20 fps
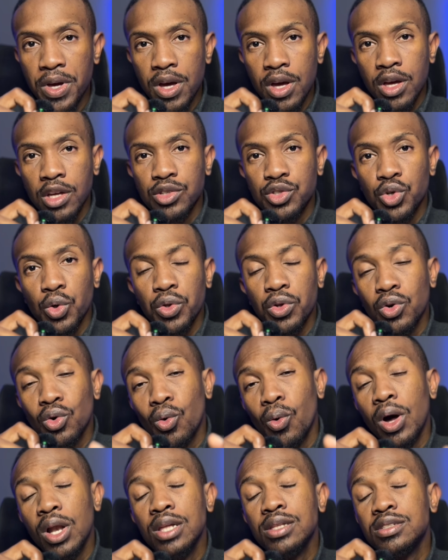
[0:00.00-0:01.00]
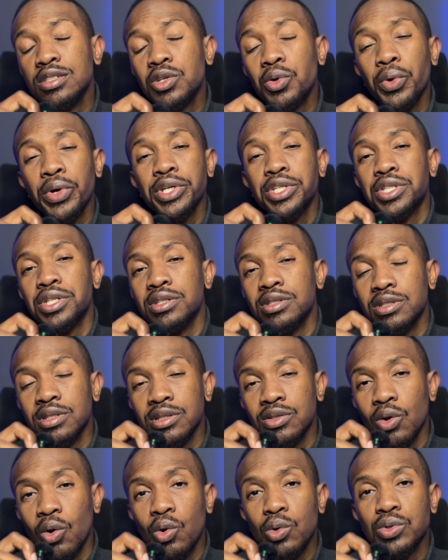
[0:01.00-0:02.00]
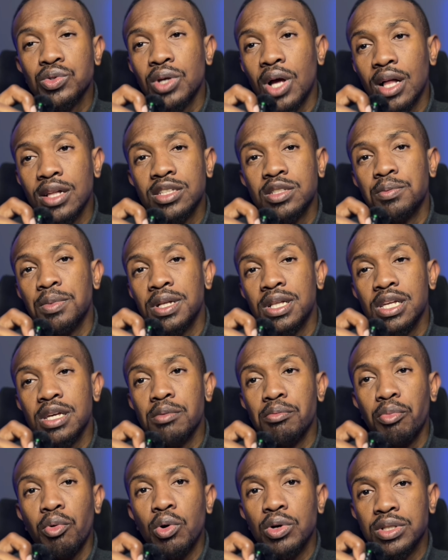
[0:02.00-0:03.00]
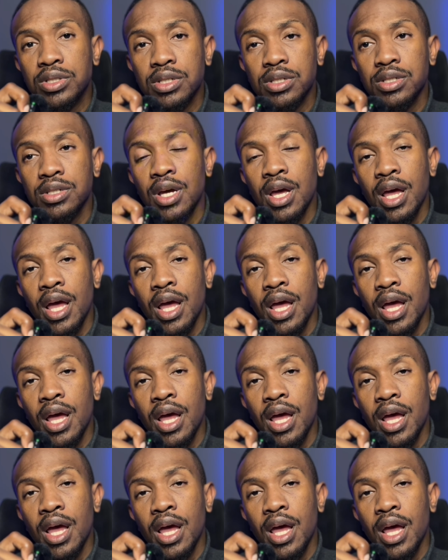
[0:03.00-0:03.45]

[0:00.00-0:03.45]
So the quality questions is also ultimately important,